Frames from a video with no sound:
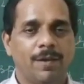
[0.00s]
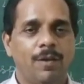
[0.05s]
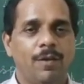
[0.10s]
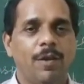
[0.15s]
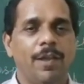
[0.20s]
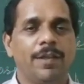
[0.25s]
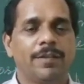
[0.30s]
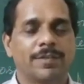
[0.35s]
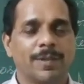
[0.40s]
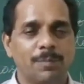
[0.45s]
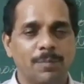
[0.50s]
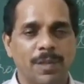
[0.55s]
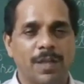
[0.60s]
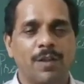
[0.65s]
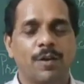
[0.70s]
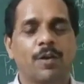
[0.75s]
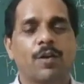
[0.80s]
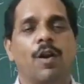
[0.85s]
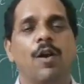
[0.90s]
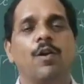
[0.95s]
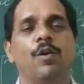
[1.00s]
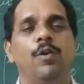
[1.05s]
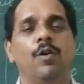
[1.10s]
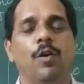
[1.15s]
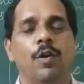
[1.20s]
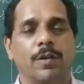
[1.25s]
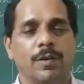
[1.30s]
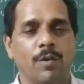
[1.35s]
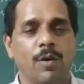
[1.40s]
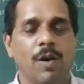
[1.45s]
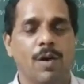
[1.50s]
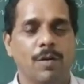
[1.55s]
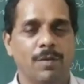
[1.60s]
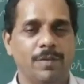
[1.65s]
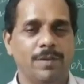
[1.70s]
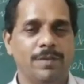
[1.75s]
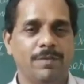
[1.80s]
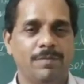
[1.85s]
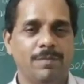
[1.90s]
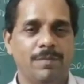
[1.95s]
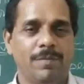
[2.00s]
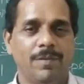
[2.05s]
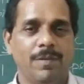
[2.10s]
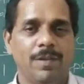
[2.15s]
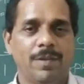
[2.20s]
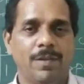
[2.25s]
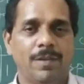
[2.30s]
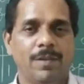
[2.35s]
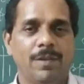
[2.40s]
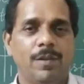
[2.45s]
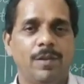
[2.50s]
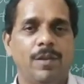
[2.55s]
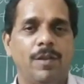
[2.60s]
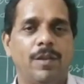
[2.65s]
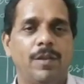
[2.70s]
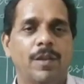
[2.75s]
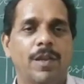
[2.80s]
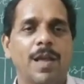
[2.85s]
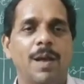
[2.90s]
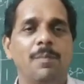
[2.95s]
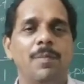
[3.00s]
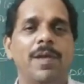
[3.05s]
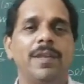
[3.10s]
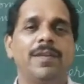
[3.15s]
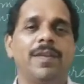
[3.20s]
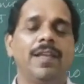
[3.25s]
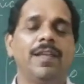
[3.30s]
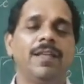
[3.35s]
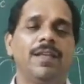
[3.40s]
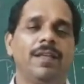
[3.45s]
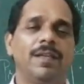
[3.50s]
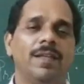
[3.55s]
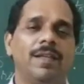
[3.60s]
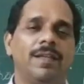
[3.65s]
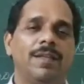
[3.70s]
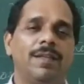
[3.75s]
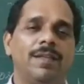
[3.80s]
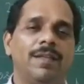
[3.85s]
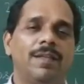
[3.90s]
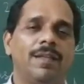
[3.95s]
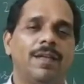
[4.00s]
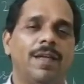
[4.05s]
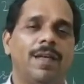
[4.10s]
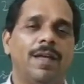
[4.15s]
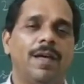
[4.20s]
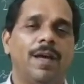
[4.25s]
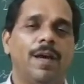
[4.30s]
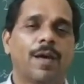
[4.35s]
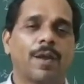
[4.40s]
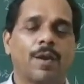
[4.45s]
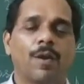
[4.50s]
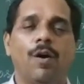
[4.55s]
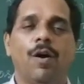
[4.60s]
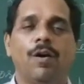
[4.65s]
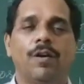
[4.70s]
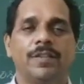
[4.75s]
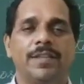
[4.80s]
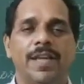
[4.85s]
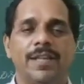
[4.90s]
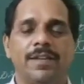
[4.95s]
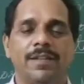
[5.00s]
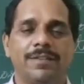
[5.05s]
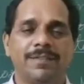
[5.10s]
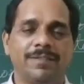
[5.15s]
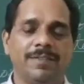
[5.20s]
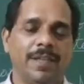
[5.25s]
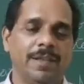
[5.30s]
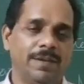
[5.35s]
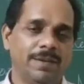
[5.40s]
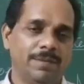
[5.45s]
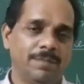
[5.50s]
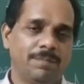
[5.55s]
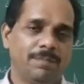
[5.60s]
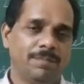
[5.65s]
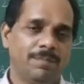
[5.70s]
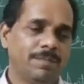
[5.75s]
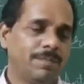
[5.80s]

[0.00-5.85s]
Doing something wrong, do wrong. Committing wrong, that is sin.